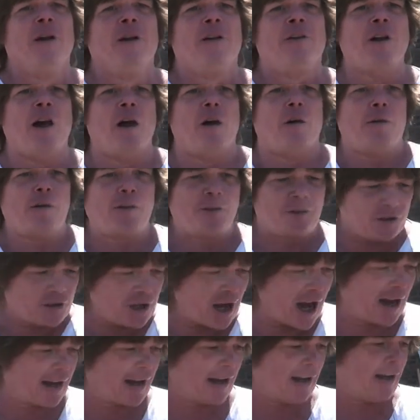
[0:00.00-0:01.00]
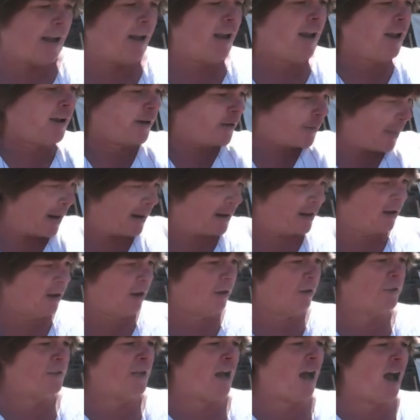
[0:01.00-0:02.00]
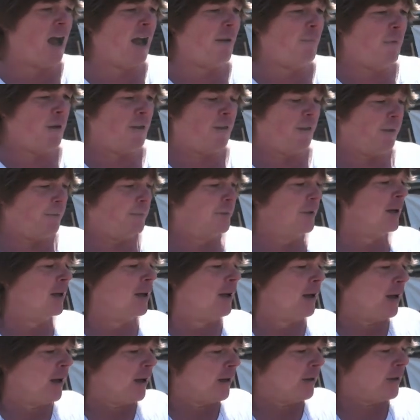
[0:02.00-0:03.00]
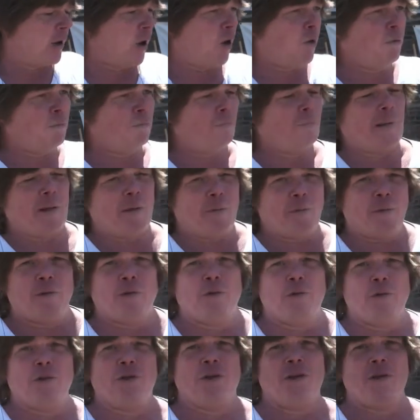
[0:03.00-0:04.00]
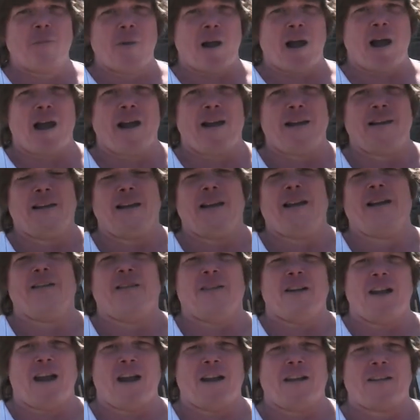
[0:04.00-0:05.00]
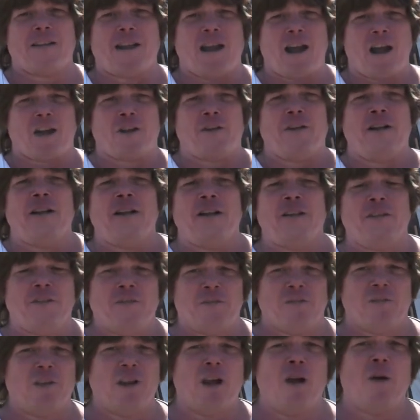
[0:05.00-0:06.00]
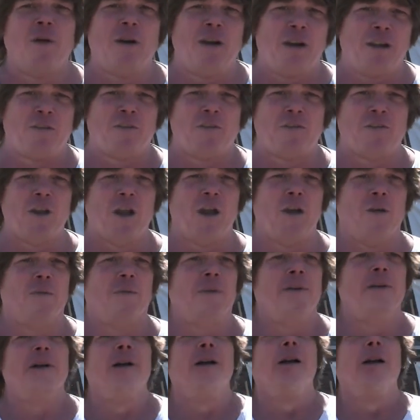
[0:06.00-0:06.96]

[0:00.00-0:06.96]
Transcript: So check it. Spend a little time with it. Don't lose your mind. It's not concrete, it doesn't flow, it is stone.